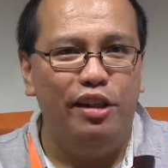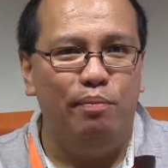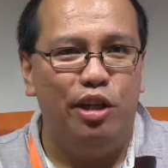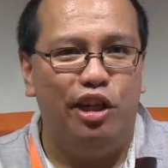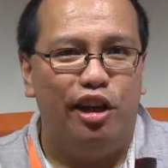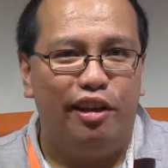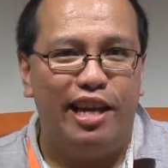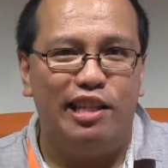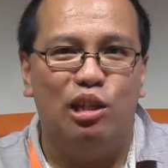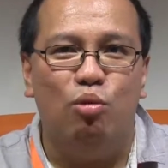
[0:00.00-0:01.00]
computer
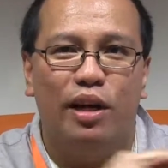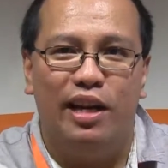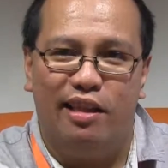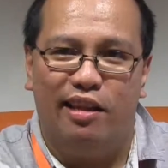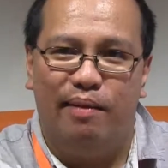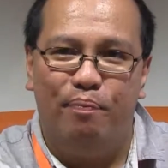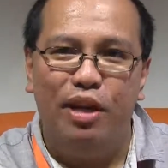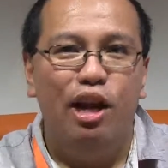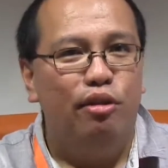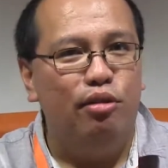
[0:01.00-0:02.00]
gets to another
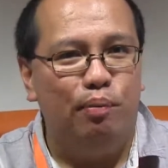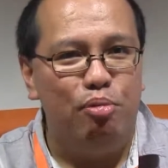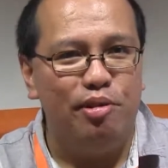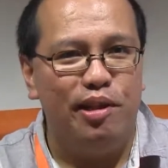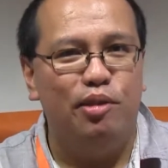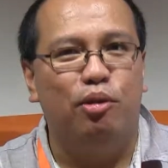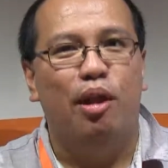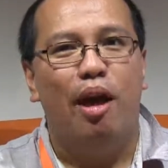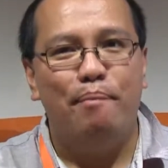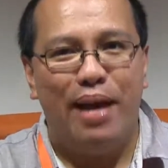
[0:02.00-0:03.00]
through a process
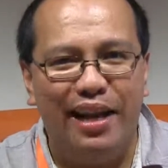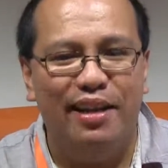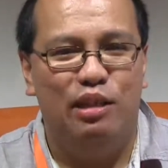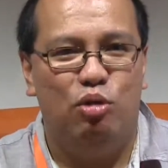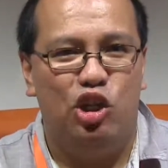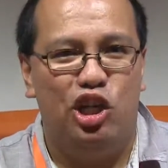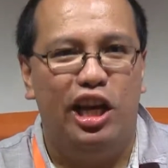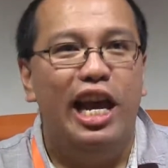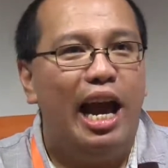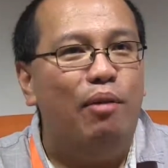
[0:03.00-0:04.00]
called packet
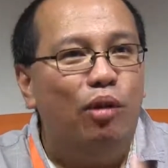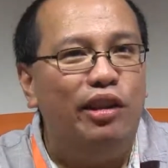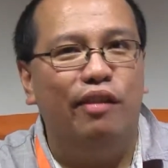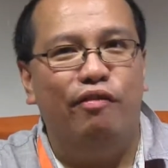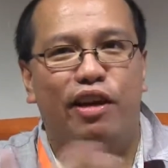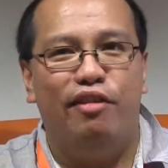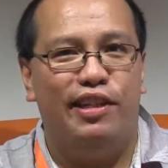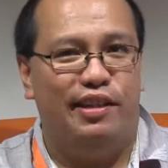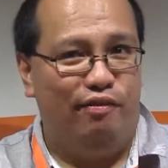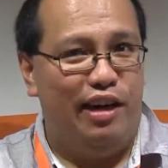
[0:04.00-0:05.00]
switching, and what the
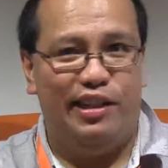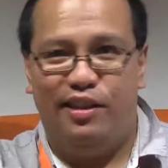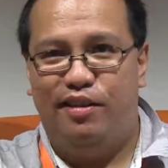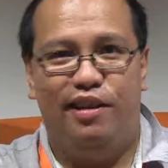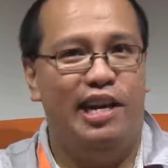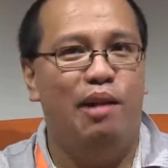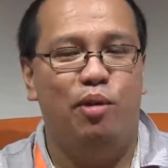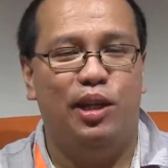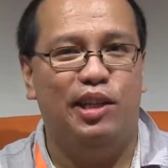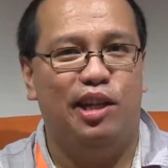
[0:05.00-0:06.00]
various devices on
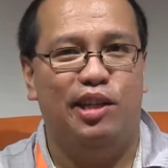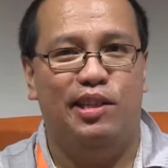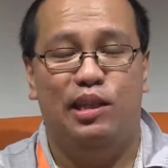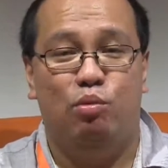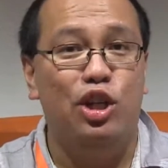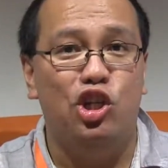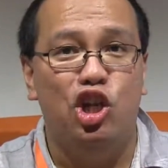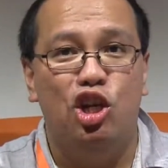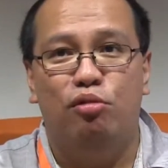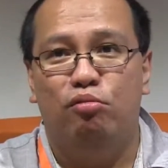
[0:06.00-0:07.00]
networks such as a switch,
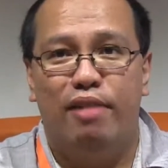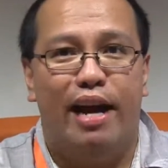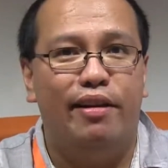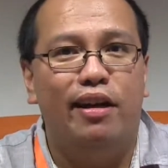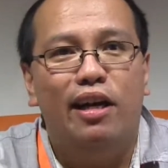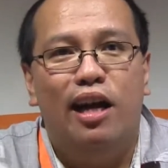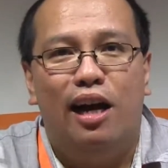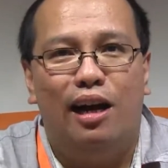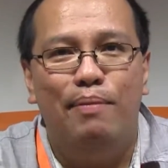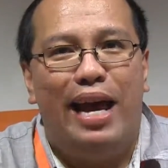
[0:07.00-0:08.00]
router,
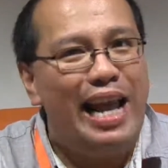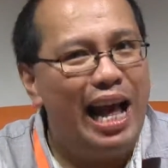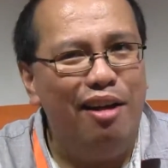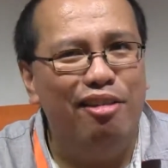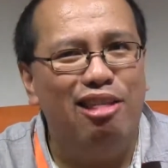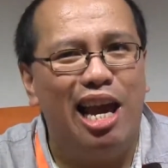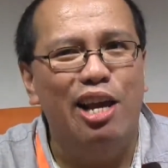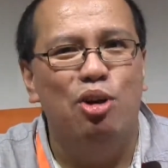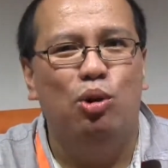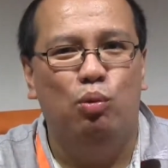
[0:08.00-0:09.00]
hub, and how
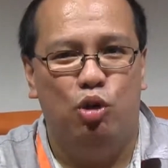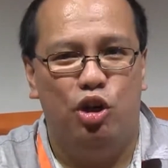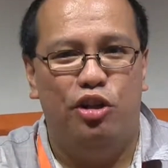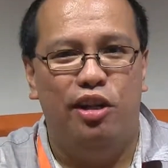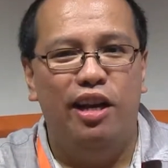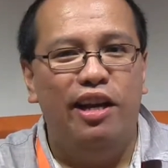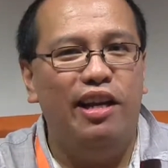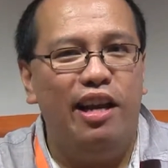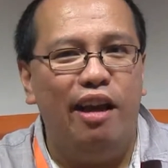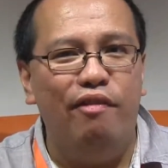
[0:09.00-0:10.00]
they all work
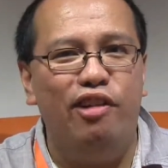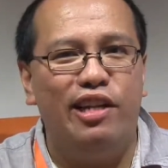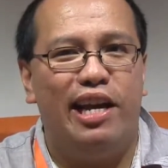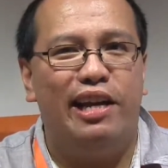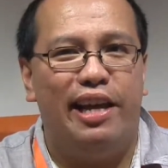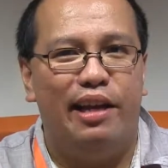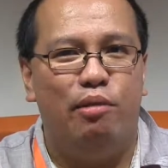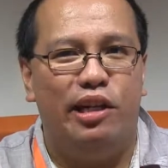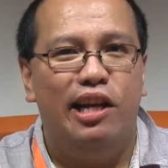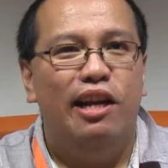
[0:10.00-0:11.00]
in everyday
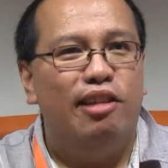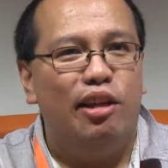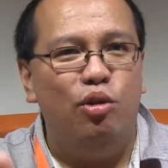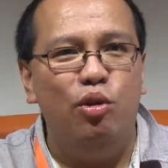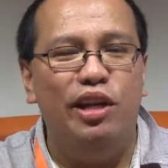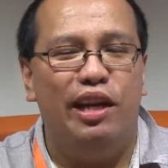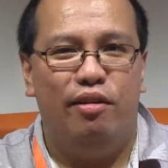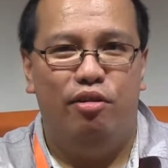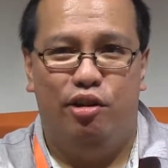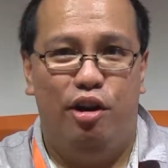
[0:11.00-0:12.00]
language that you
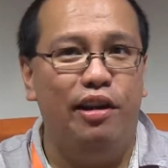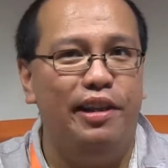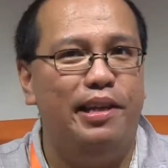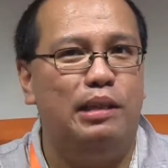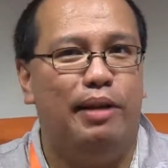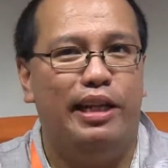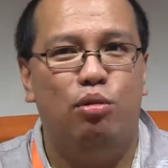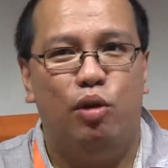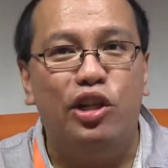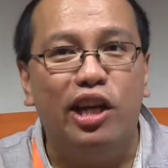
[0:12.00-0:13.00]
can not only explain
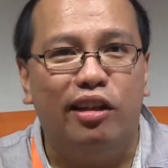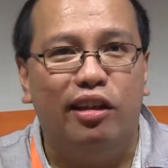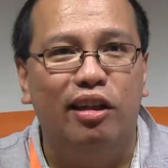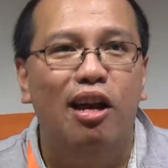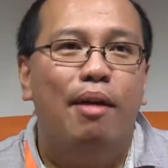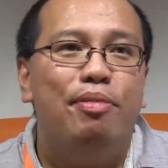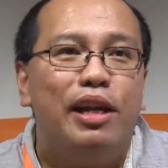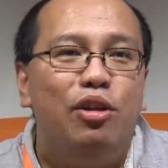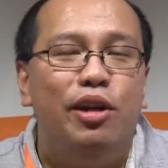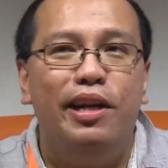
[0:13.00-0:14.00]
to each other,
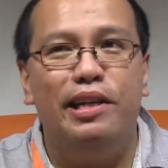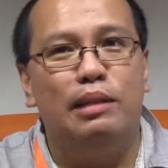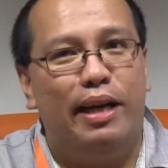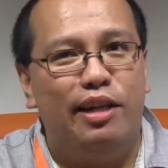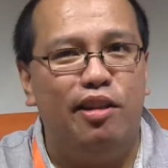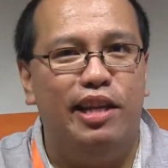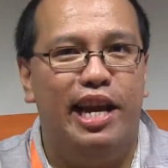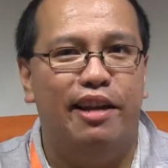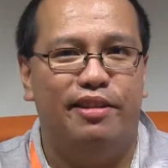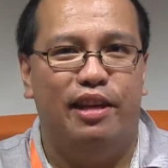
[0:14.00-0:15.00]
that you can explain to the
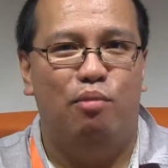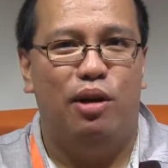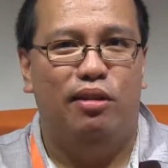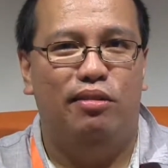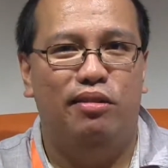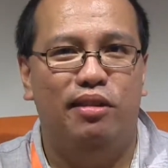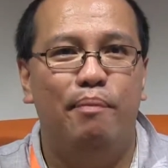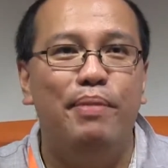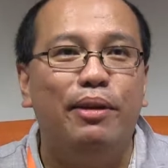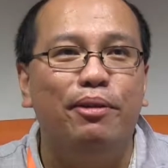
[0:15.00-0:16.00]
outside world.
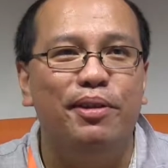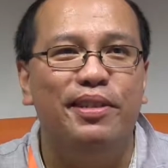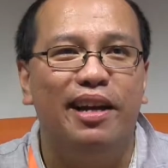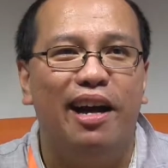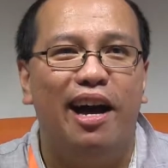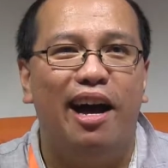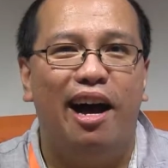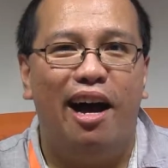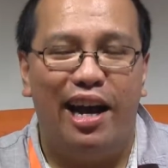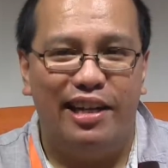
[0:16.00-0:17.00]
Because
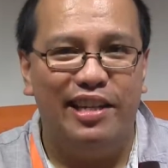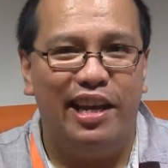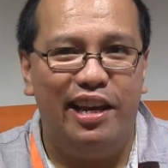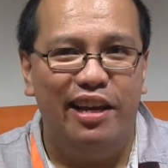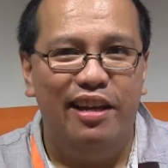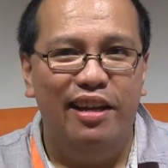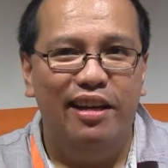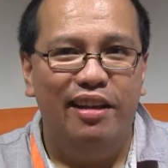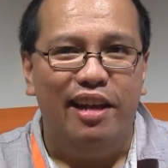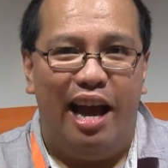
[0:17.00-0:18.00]
IT,
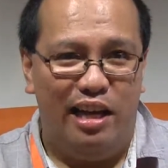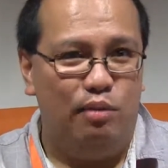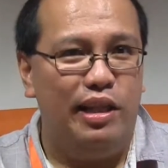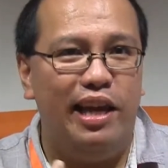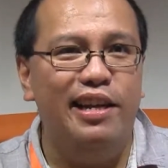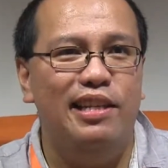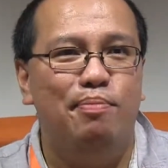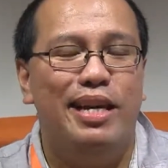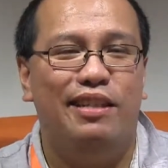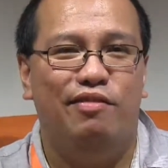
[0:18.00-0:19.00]
as with any
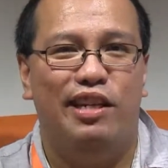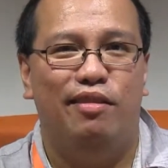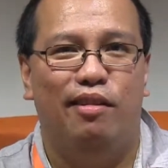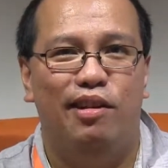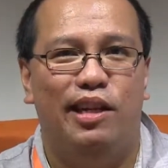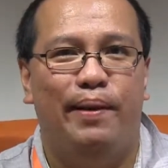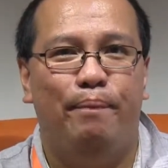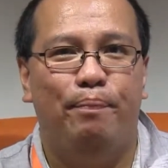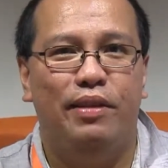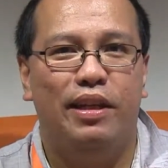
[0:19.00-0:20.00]
piece of
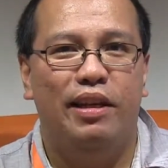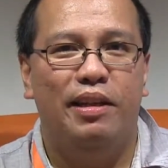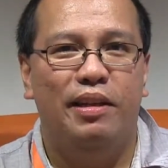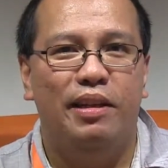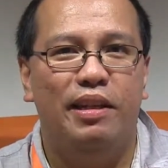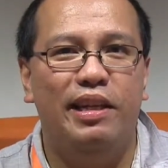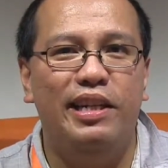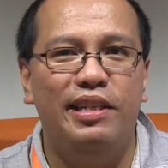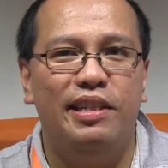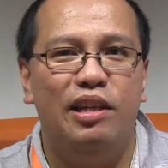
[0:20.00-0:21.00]
technology,
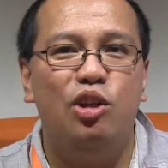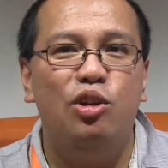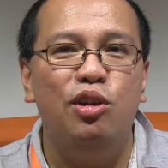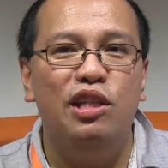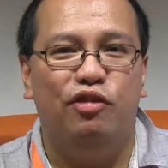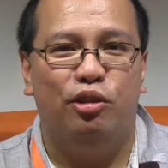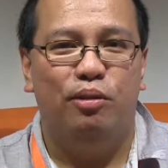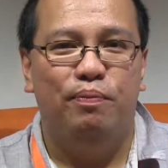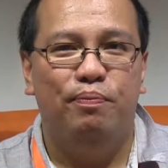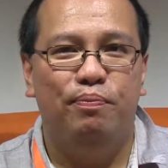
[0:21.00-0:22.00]
is
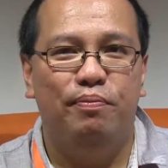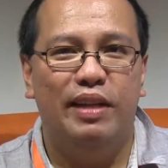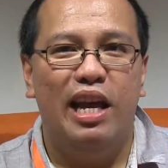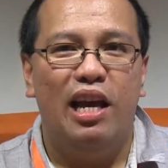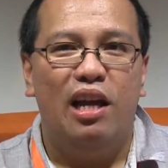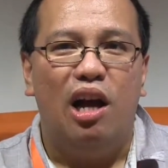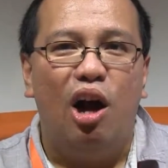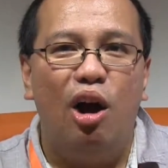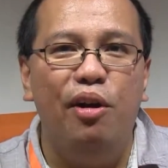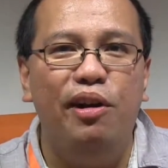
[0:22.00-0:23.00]
useful
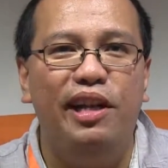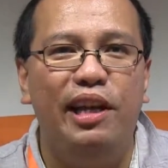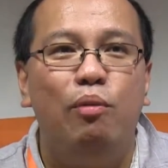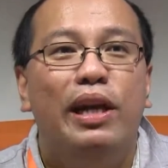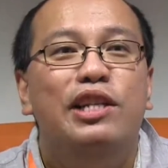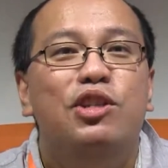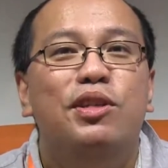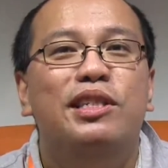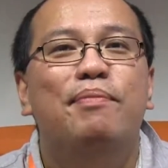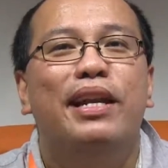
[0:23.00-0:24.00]
only when it's
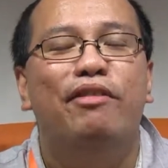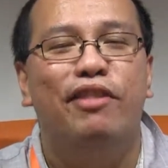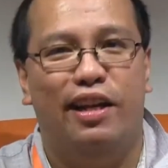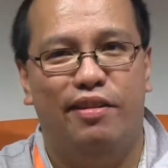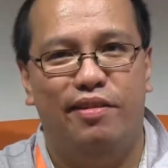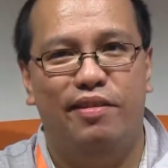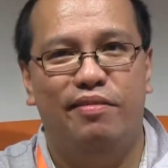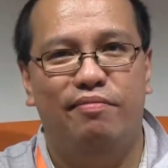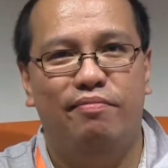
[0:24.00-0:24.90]
used to benefit others.